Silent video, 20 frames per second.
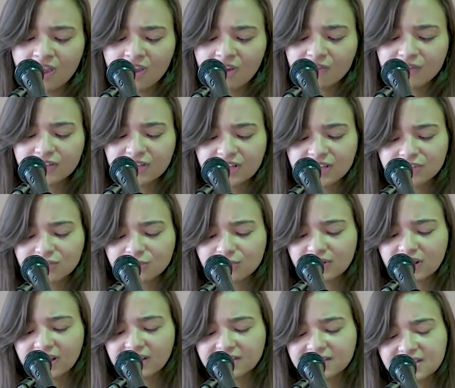for the
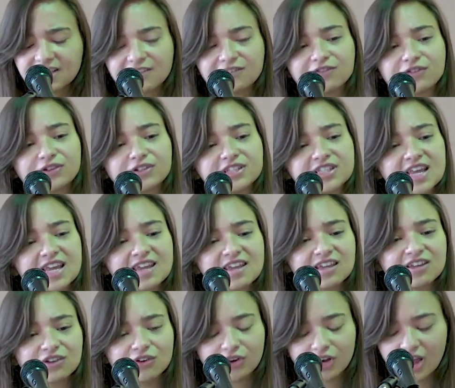Israelites have
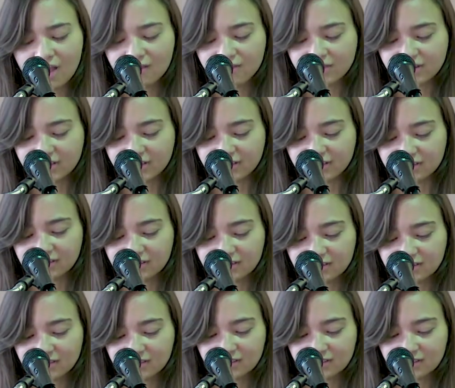forsaken your covenant,